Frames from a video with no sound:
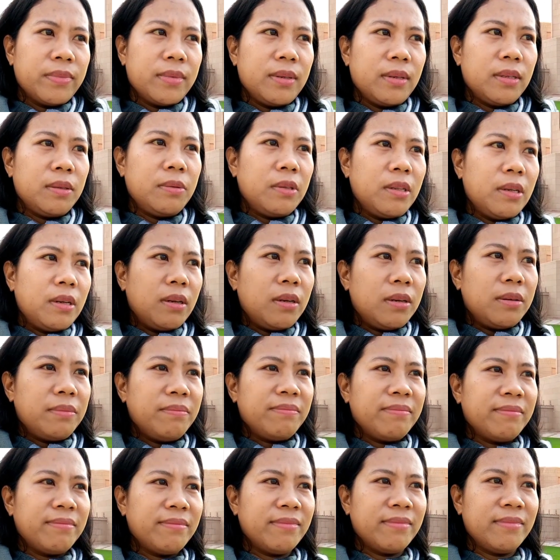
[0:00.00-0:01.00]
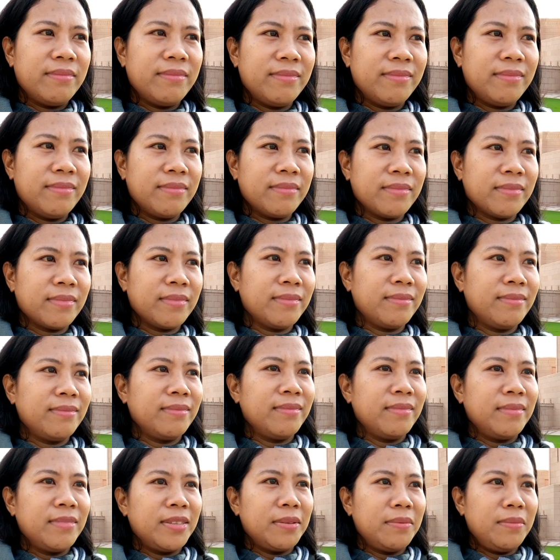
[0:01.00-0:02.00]
it
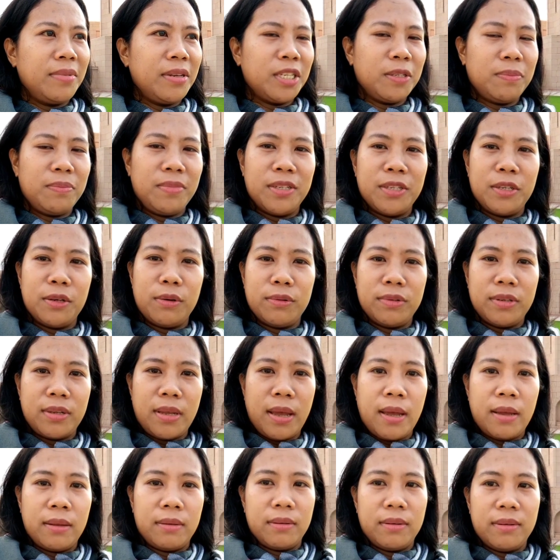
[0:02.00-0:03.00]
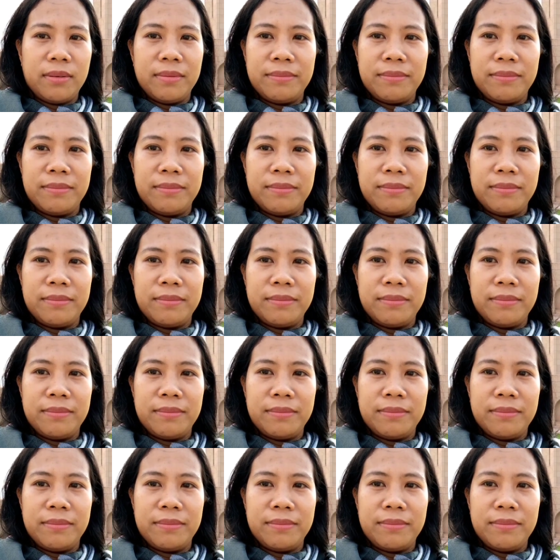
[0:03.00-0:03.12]
makes me so sad,